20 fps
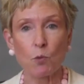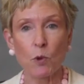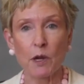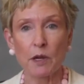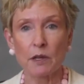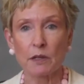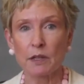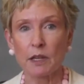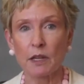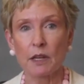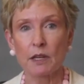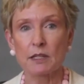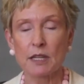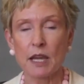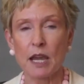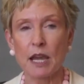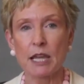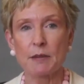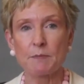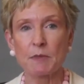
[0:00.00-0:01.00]
one at a
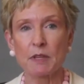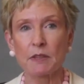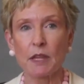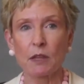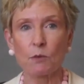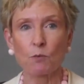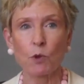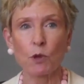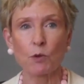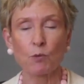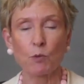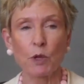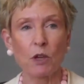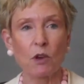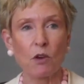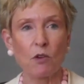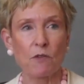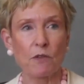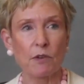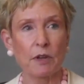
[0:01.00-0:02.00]
time, and then when we
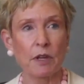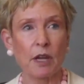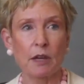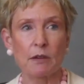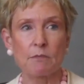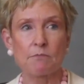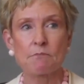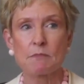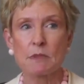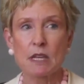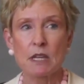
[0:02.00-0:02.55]
overcome